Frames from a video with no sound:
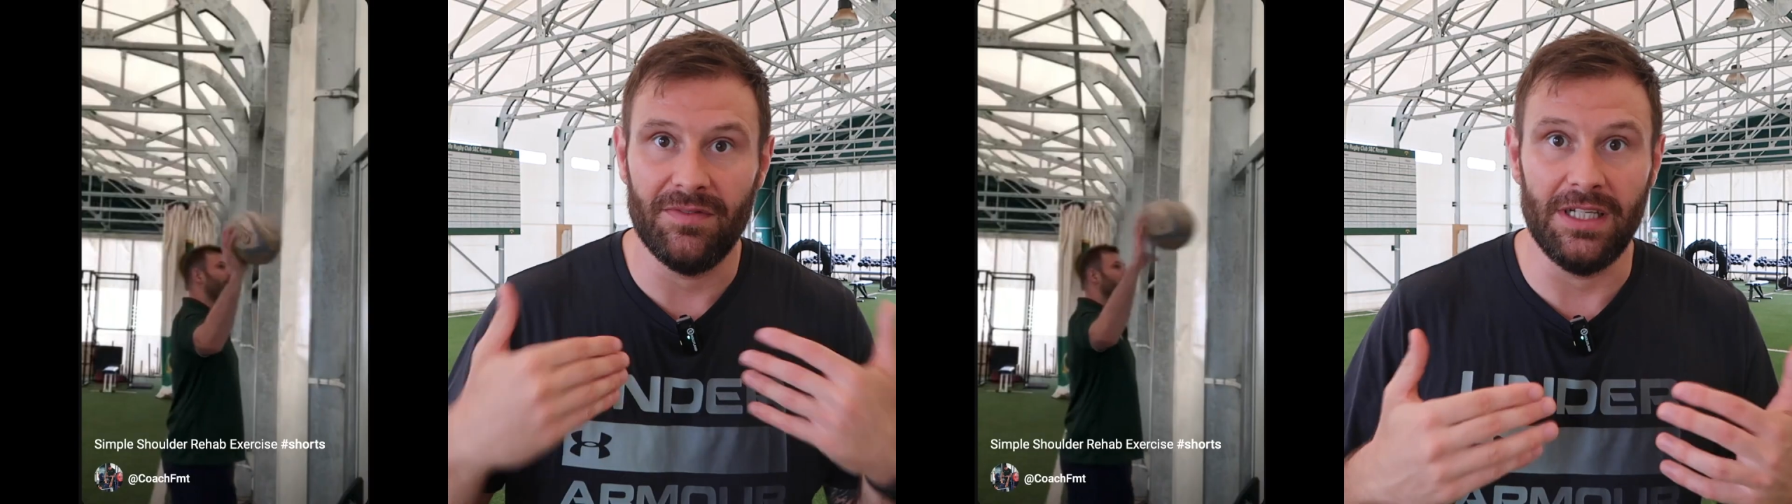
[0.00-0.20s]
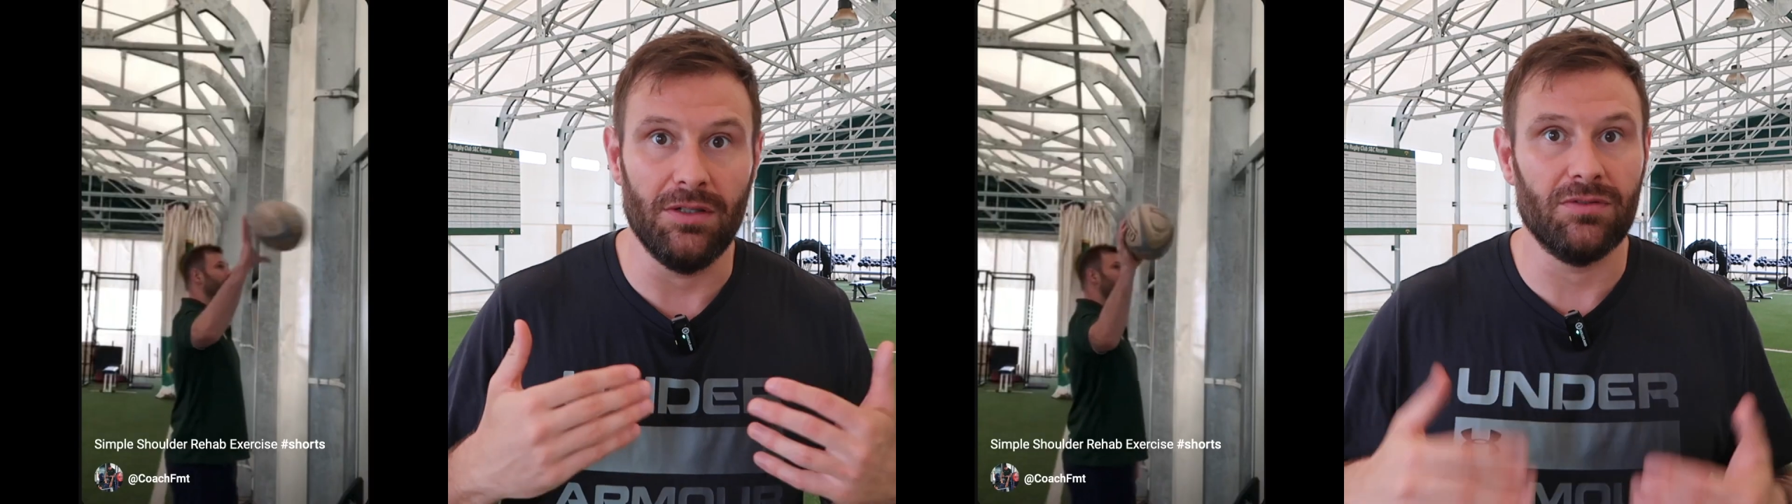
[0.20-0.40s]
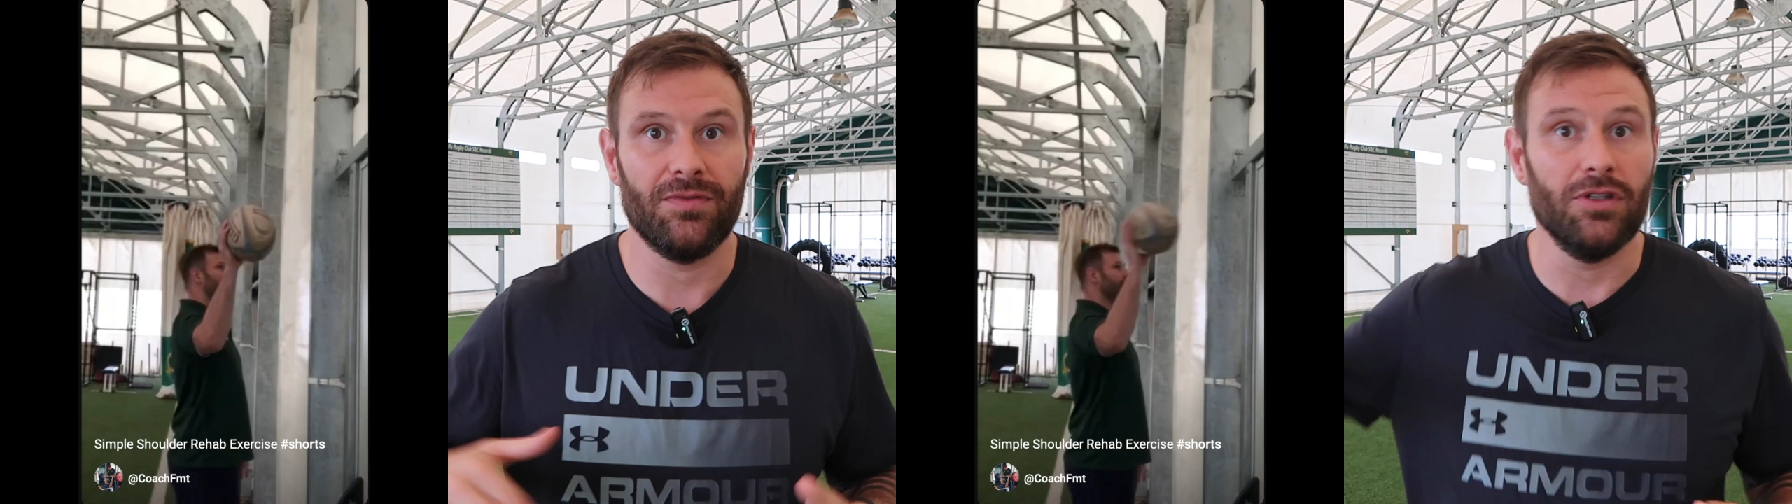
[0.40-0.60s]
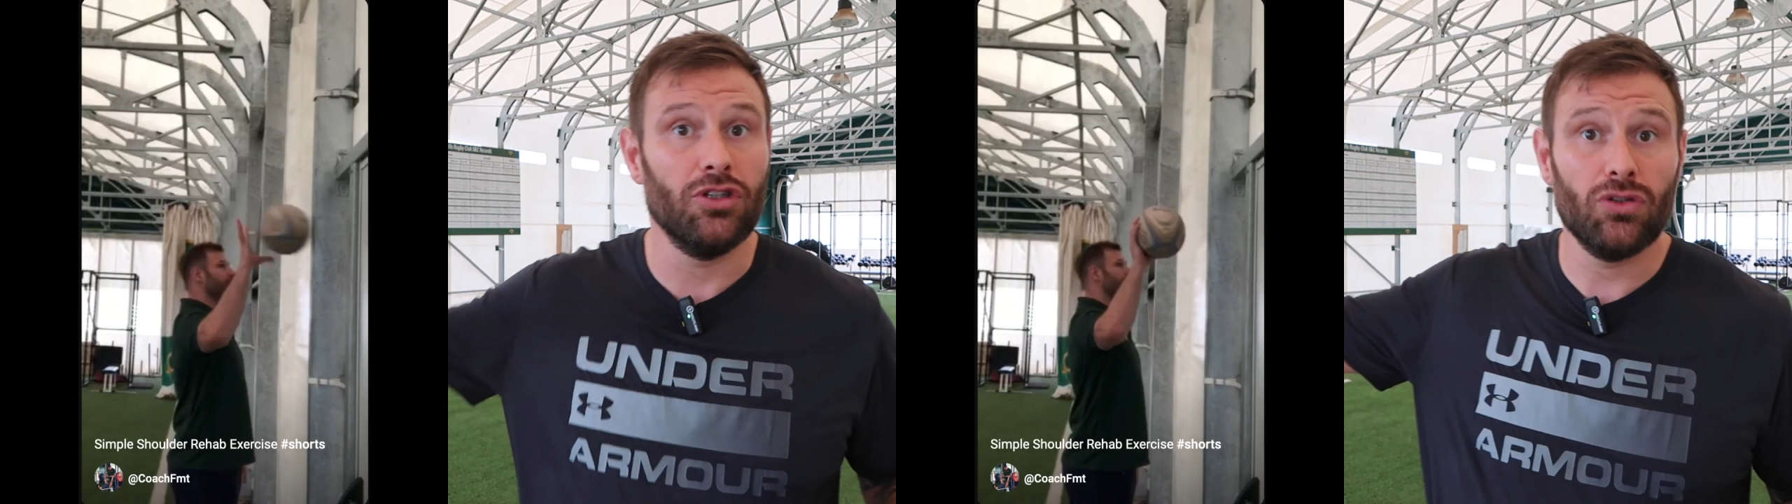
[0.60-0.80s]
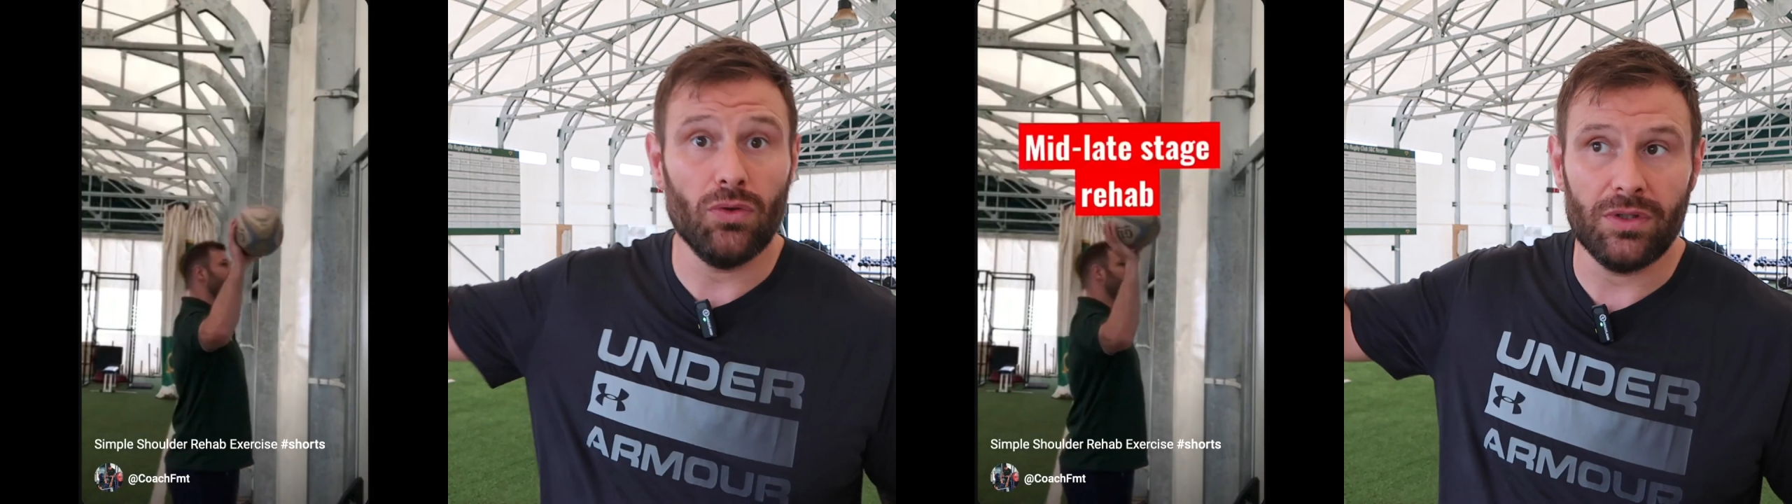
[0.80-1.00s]
videos for the
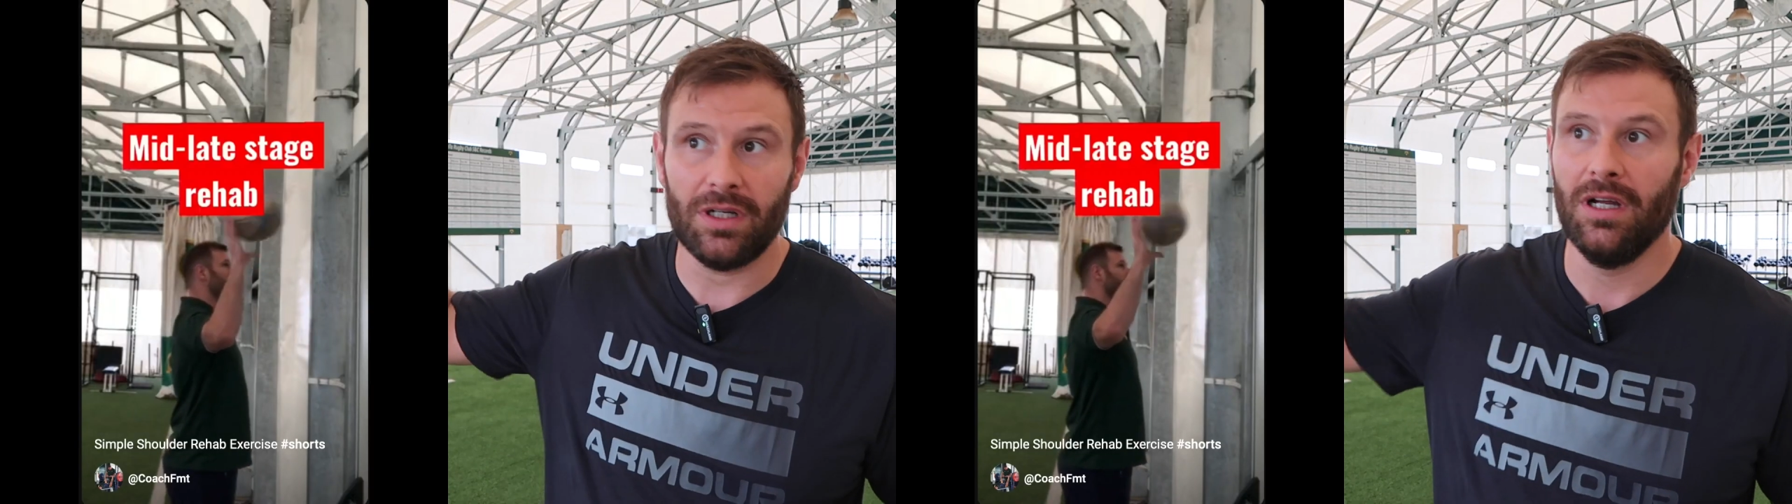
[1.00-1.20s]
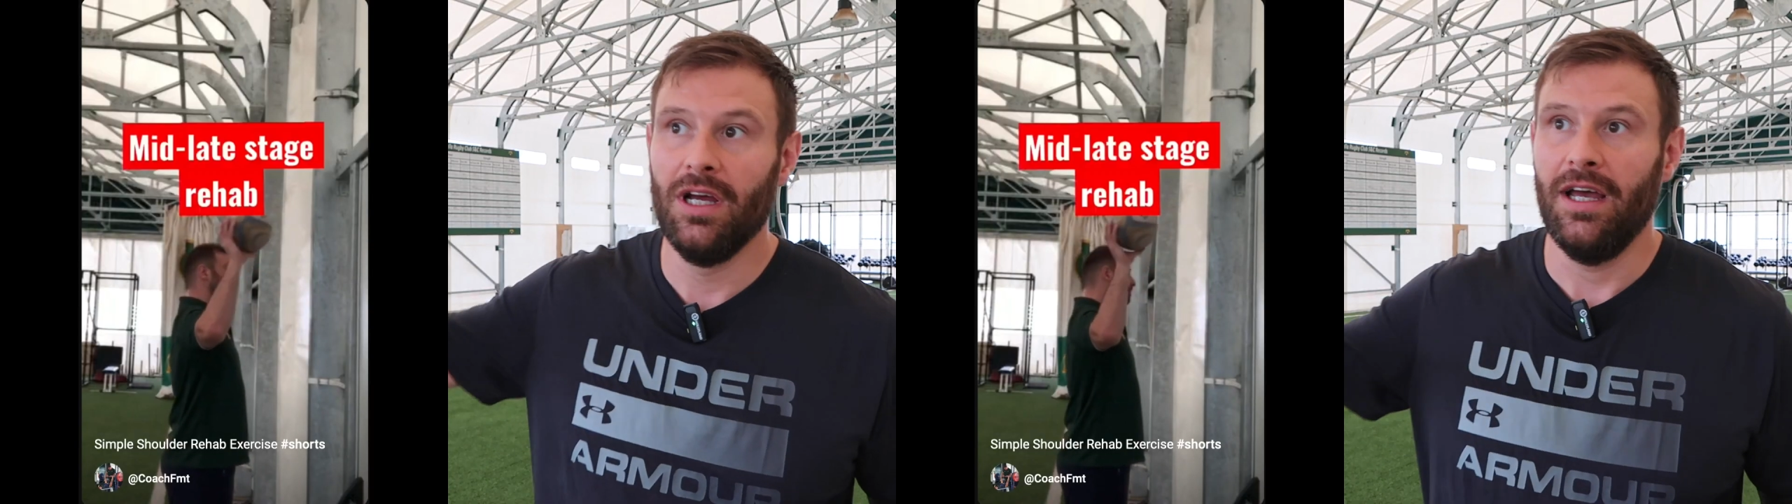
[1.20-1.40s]
shoulder,